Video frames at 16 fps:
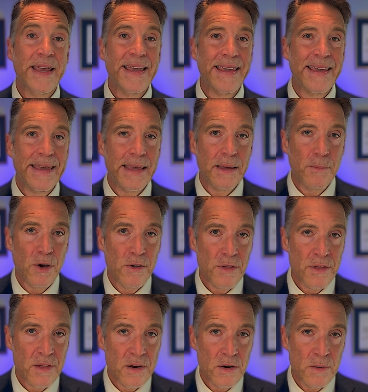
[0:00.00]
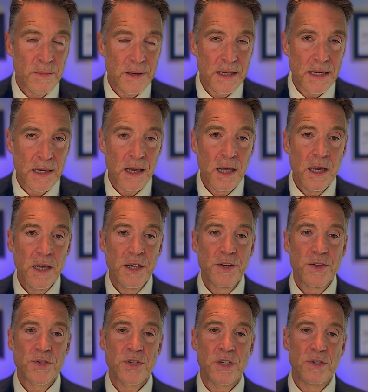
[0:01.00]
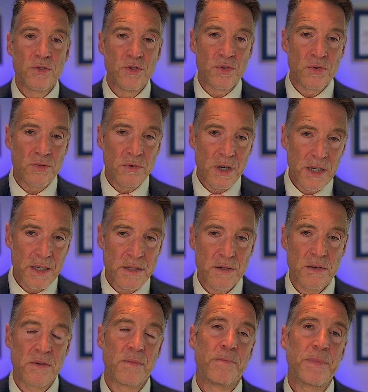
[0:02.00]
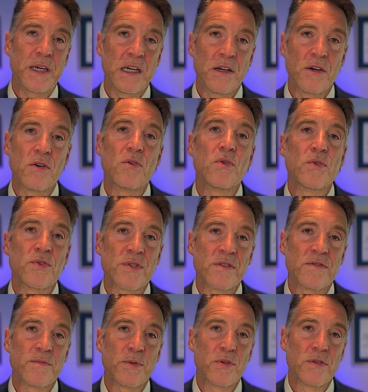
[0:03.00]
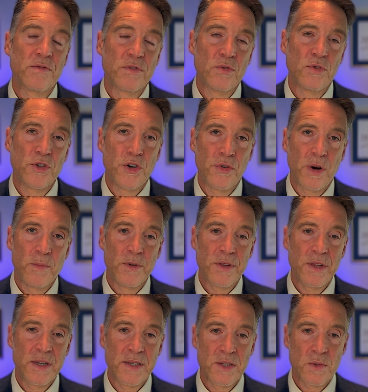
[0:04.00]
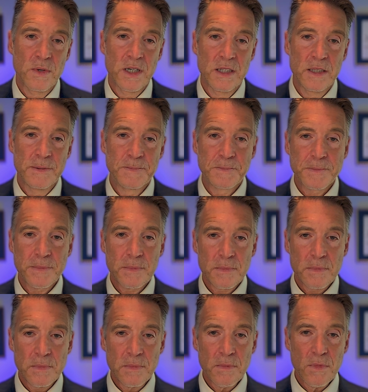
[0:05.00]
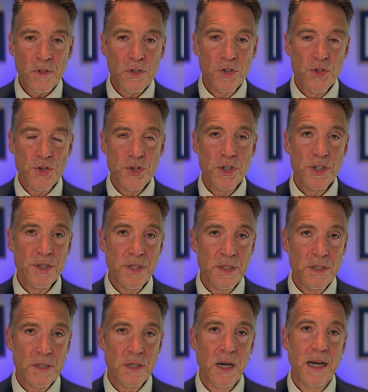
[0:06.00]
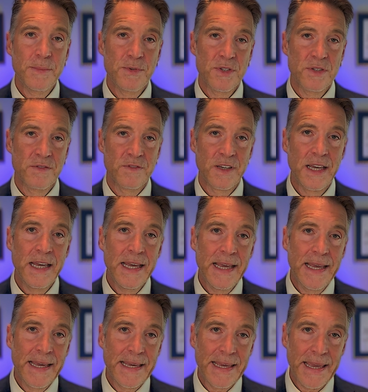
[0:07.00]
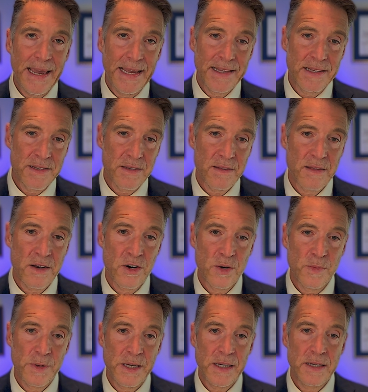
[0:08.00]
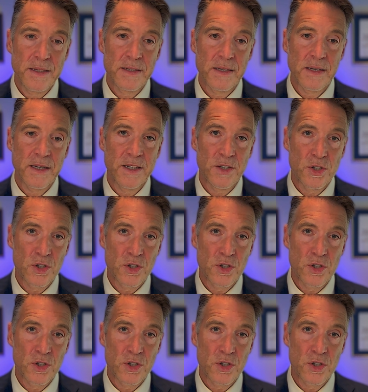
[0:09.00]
chemotherapy. So drugs are a big cause of peripheral neuropathy as well. Certain types of cancer therapies can